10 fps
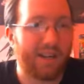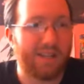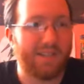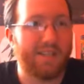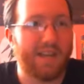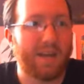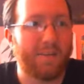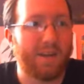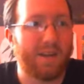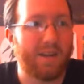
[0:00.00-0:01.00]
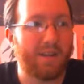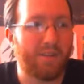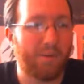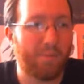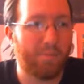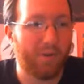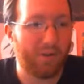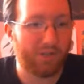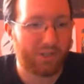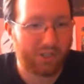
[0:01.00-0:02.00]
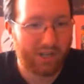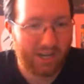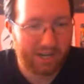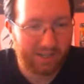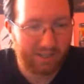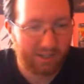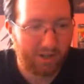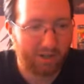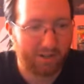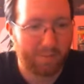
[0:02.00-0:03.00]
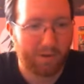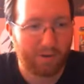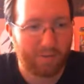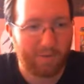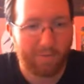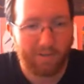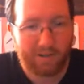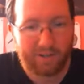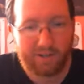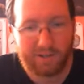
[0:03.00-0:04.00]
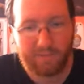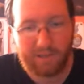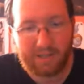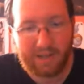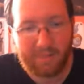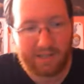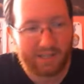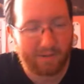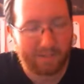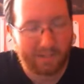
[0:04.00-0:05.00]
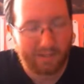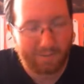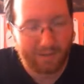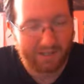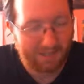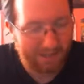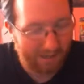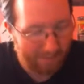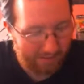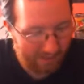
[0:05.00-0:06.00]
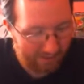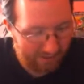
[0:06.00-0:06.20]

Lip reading: God damn it, a little bullshit, and calling the Pokemon fuckers and whatnot because I was getting so pissed at them.